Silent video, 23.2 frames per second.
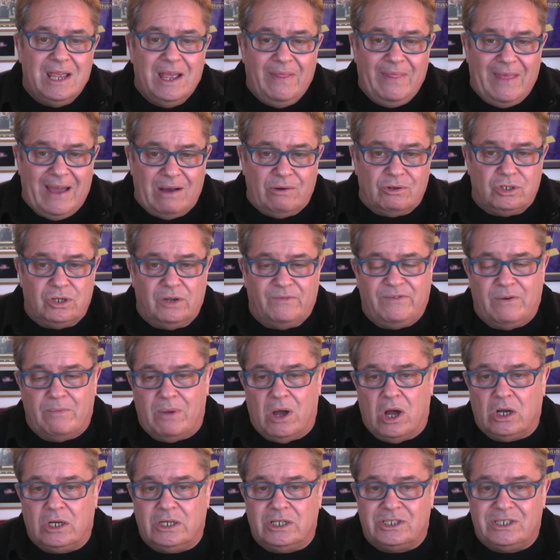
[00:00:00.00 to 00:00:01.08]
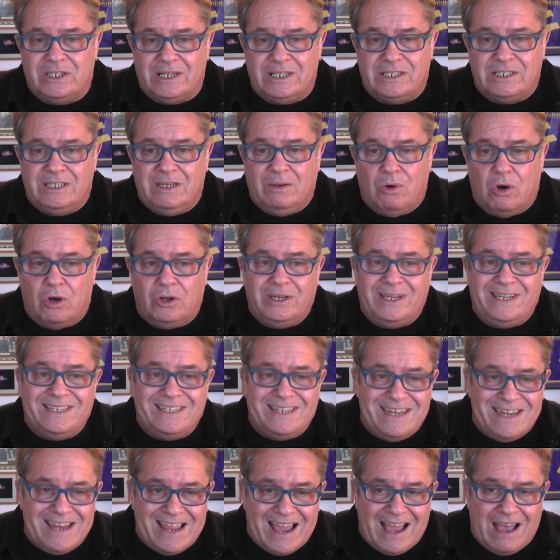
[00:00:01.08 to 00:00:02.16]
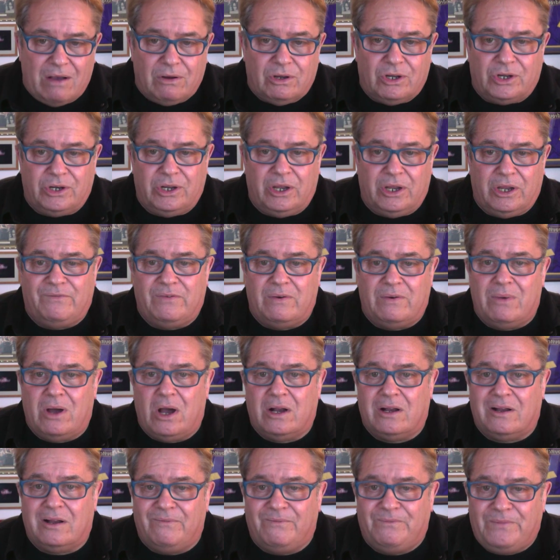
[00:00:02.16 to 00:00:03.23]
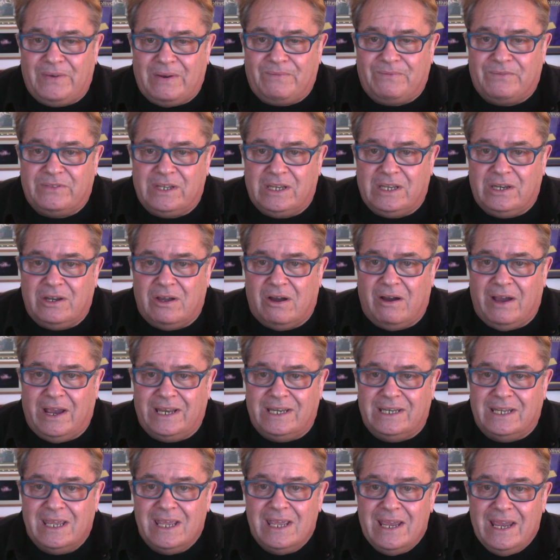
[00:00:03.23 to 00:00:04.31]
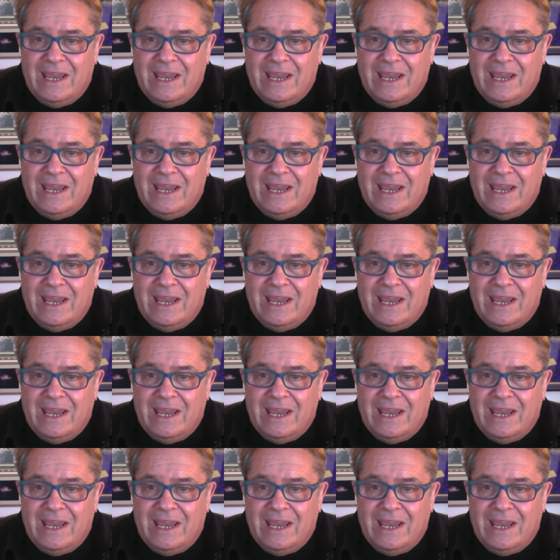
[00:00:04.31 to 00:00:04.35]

That was off a mark of 61. He's now got it off a mark of 59.